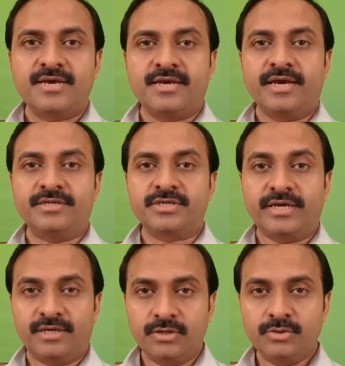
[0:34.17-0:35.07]
It
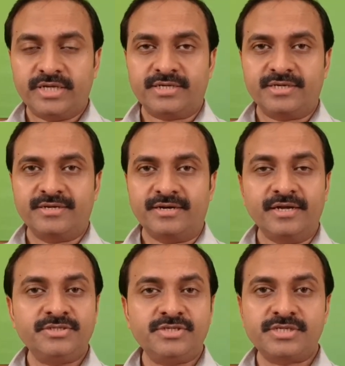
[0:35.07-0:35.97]
included
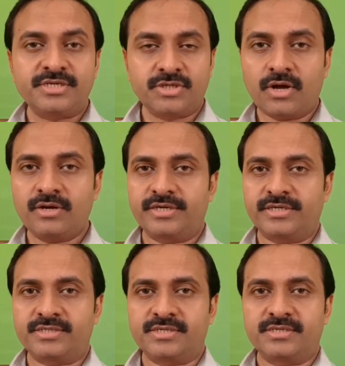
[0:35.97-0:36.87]
religious
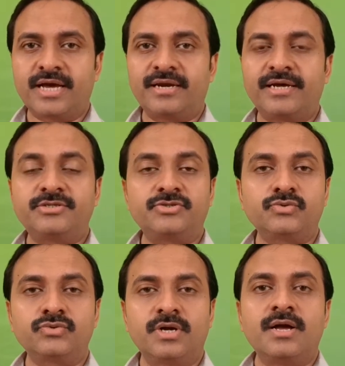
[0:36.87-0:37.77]
intolerance that led
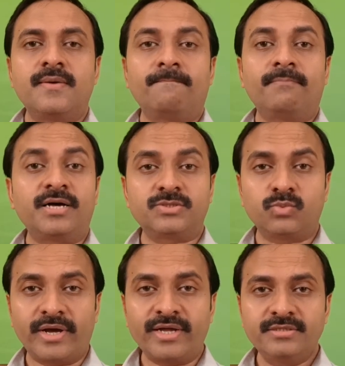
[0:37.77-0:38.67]
to mass
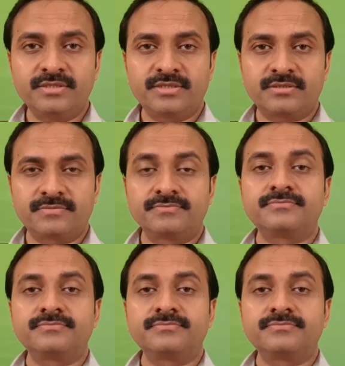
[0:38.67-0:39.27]
violence,